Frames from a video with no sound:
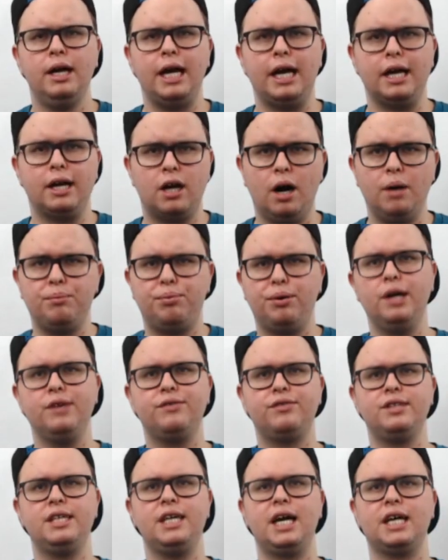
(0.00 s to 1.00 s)
and come play
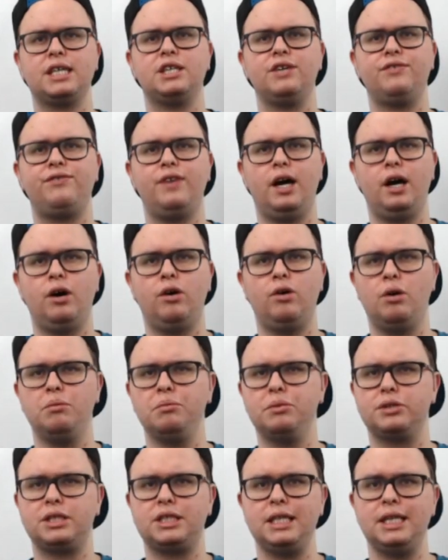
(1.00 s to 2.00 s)
for the XFL,
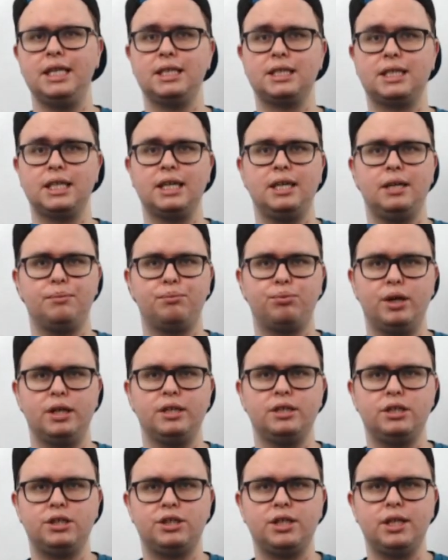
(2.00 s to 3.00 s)
almost see it as like an
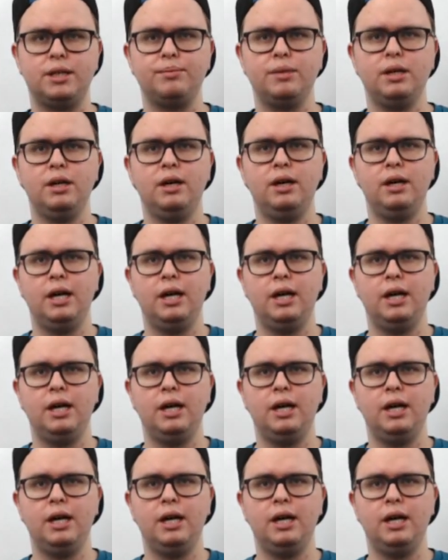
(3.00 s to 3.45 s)
apprenticeship.